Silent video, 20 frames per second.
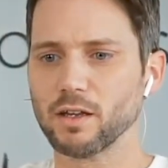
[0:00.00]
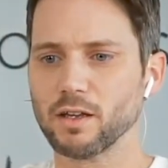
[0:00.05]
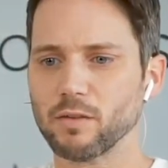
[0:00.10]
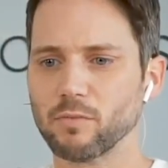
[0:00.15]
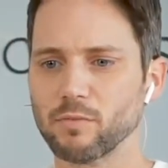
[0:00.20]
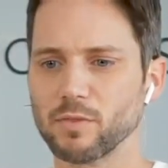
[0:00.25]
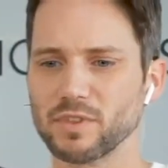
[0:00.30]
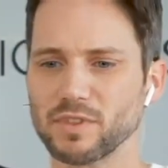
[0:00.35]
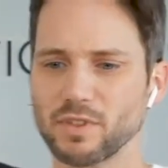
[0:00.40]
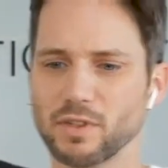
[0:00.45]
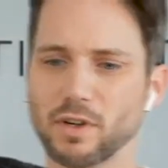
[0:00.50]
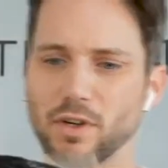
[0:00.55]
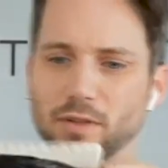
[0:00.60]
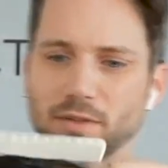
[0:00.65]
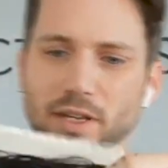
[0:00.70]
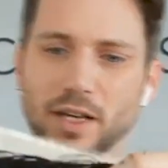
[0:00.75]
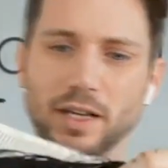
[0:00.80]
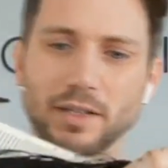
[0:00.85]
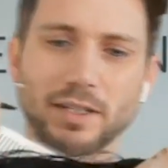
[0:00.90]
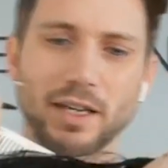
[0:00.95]
But 9
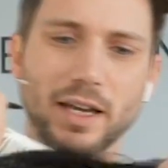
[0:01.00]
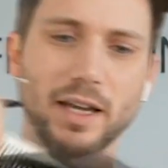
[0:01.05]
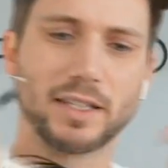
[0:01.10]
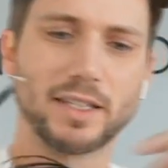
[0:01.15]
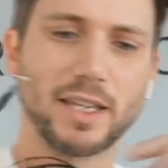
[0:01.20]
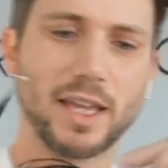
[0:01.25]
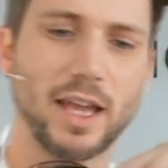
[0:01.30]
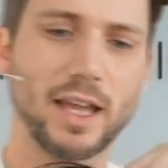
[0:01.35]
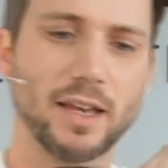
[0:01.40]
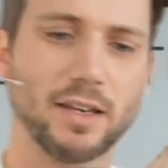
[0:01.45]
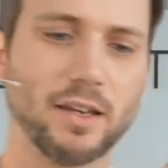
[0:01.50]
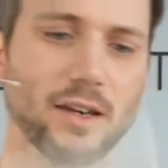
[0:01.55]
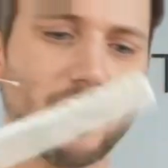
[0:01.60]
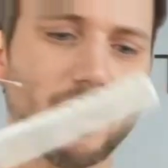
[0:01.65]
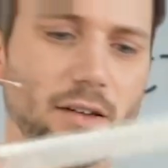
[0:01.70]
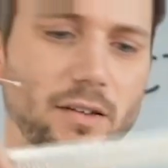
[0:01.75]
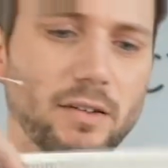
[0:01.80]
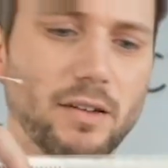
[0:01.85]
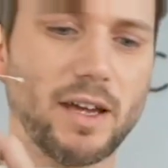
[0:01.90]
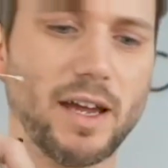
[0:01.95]
times out of 10,
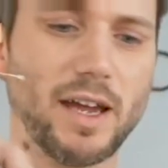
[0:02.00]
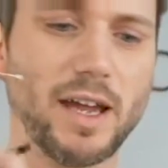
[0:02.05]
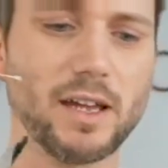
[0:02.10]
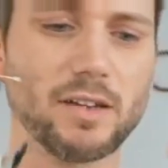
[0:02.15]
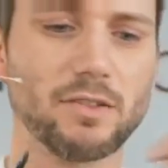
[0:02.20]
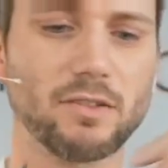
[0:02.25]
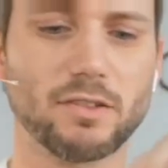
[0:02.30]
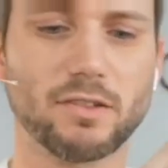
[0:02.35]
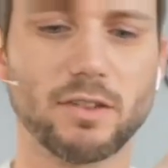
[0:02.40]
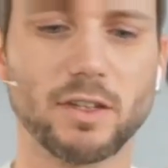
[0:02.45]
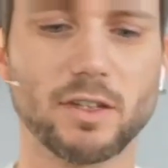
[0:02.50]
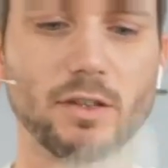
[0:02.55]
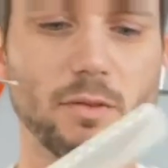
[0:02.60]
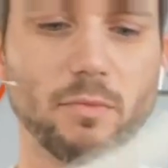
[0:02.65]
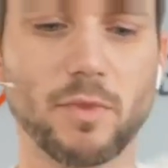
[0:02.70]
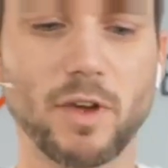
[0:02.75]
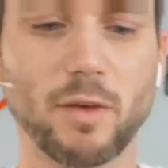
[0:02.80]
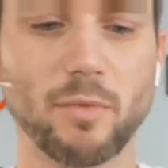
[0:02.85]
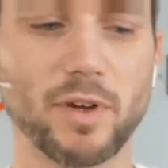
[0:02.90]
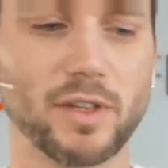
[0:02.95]
a hairdresser is a
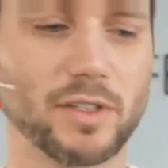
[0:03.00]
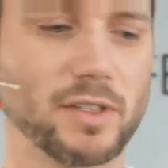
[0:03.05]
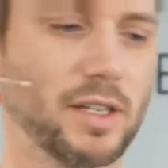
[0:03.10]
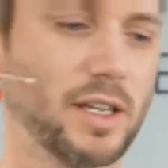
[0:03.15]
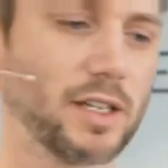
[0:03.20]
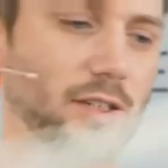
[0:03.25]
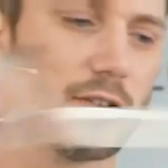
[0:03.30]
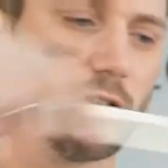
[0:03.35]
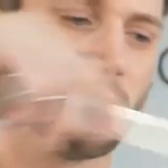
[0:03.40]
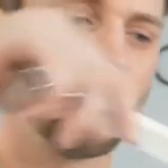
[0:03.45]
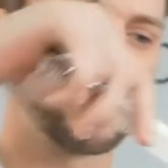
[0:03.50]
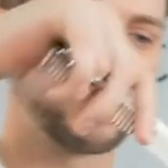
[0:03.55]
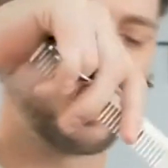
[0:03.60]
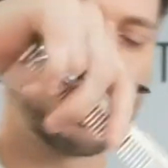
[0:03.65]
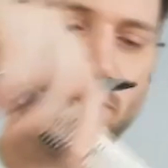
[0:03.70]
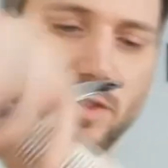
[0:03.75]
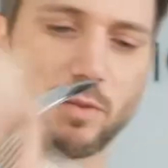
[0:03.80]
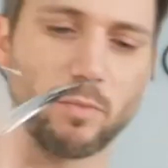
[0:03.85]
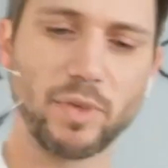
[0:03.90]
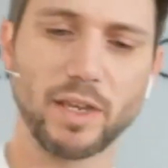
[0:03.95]
person that looks
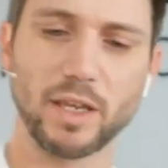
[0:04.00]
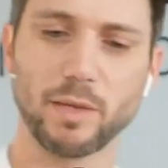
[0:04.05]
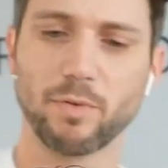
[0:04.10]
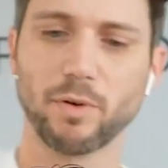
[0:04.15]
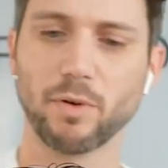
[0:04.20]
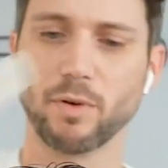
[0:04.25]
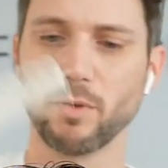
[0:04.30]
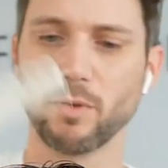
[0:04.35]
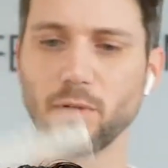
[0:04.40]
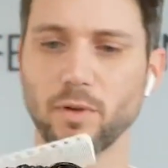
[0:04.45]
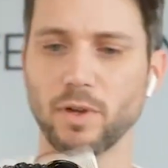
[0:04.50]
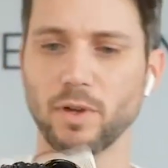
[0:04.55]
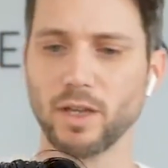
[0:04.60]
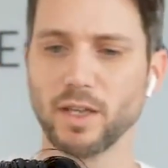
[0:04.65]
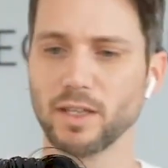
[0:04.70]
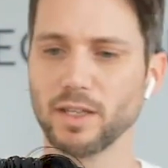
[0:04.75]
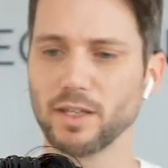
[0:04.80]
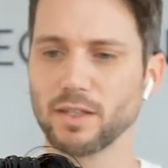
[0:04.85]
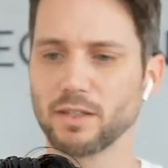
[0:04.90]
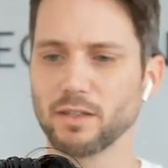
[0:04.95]
after people.
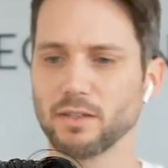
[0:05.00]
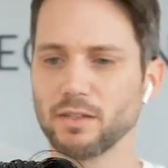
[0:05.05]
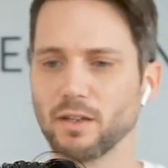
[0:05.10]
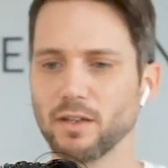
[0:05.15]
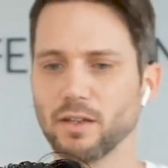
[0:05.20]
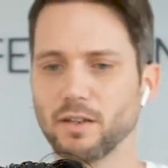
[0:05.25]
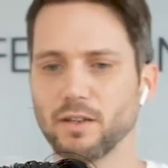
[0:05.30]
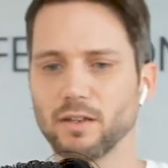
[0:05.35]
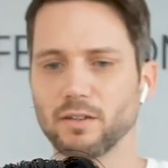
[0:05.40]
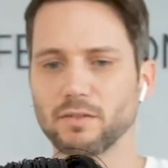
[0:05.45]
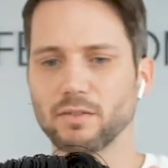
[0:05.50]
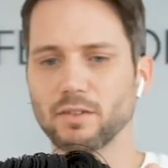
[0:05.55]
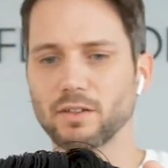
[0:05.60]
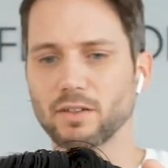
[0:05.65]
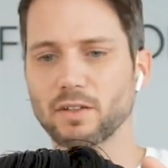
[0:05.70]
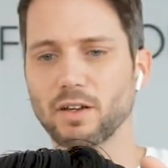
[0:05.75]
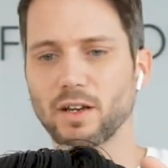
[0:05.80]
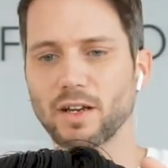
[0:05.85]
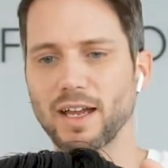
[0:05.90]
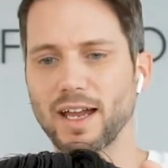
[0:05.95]
It
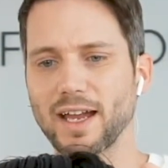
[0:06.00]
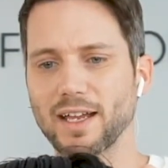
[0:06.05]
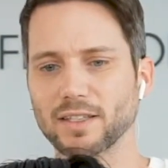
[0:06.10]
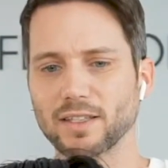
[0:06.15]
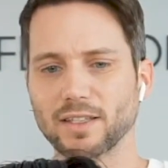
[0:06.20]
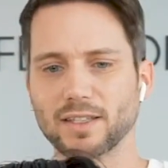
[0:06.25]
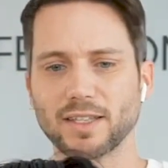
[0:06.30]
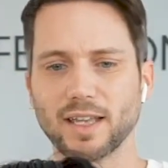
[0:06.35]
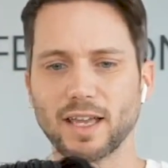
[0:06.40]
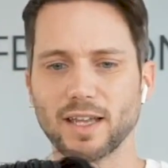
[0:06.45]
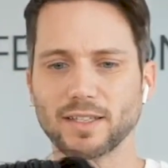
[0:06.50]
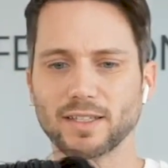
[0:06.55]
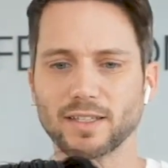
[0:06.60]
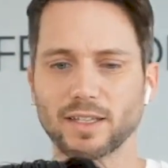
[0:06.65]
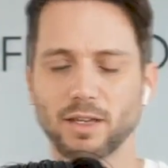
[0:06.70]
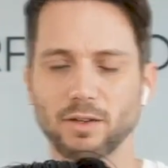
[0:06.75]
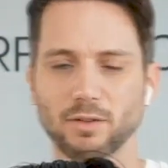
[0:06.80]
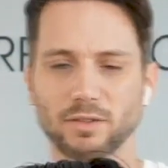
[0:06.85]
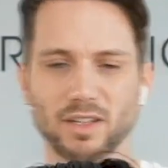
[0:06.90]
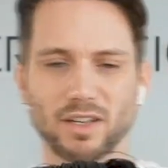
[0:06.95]
kind of has a set of
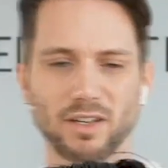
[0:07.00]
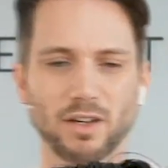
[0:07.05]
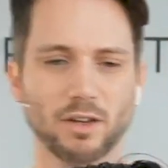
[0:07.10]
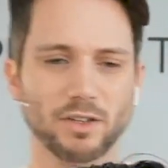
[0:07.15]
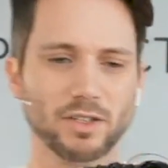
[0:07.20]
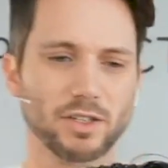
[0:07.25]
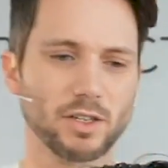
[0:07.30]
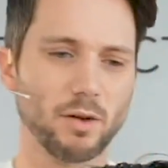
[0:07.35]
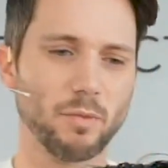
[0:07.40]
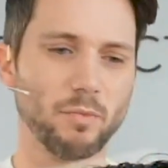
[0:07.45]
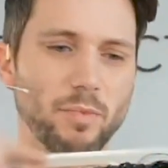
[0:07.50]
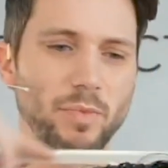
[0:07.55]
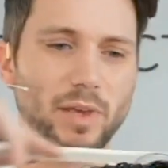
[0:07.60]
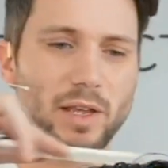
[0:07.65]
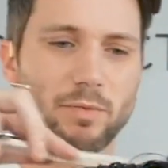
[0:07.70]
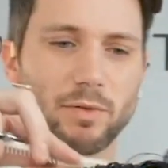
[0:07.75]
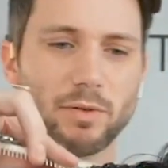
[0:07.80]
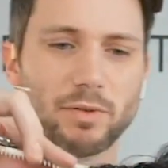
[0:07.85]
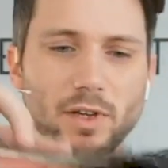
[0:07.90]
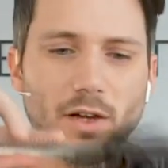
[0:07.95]
skills. I know some
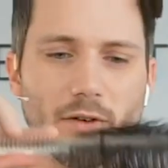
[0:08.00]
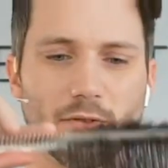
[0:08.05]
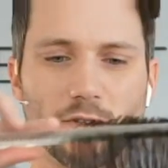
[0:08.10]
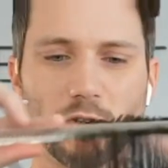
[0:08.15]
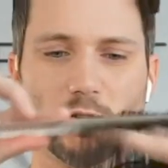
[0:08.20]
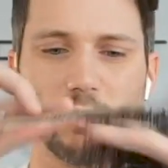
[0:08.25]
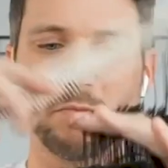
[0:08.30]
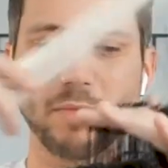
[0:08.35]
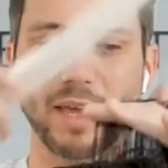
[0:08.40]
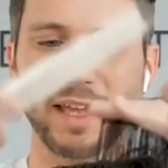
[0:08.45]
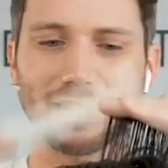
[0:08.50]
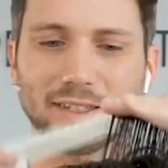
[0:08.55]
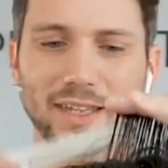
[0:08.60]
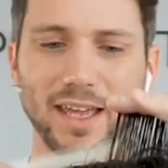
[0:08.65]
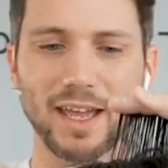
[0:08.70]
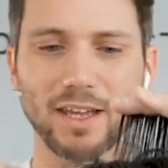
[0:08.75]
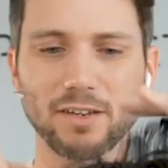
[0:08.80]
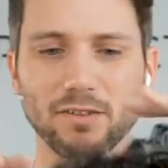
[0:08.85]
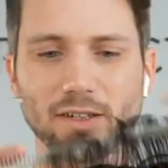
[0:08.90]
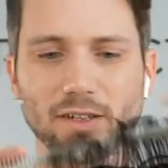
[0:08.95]
people don't do men's
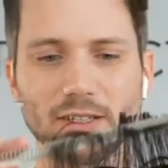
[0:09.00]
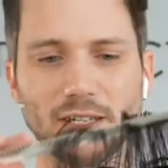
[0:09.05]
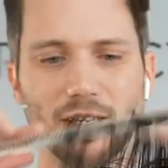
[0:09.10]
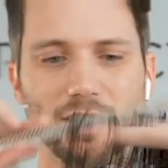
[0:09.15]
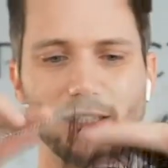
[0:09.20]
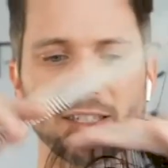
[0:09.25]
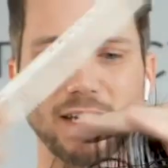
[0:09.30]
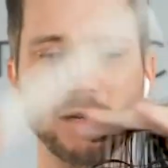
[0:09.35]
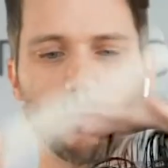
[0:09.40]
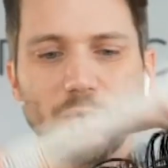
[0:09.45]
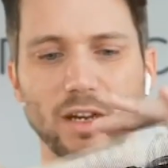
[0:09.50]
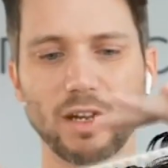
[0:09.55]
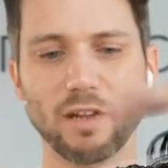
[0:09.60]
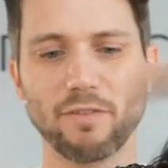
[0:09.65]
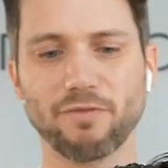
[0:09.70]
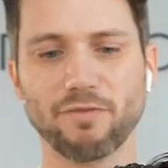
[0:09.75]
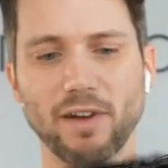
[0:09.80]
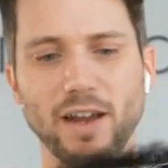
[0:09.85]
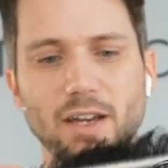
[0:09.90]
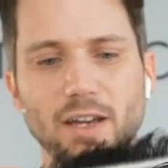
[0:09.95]
hairdressing. Is anybody
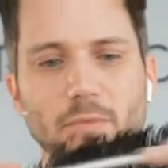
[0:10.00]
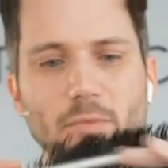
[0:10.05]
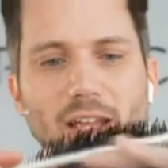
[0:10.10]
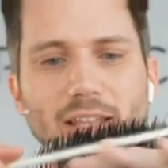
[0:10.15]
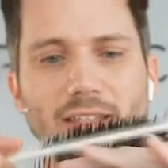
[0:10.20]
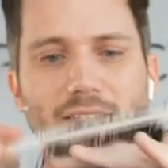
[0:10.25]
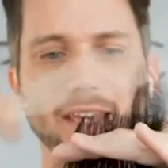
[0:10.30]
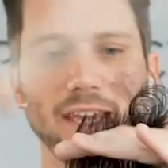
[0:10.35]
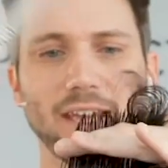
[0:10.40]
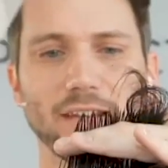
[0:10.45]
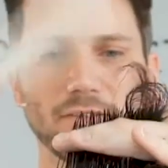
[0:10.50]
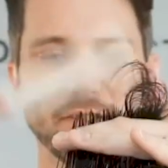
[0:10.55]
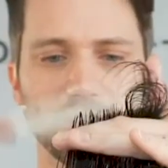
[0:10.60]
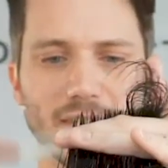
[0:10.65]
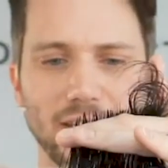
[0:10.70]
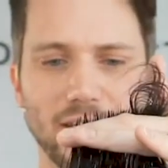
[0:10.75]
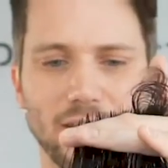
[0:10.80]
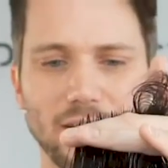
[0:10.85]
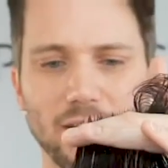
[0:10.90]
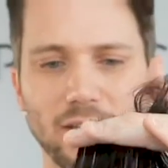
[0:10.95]
afraid of men's hairdressing?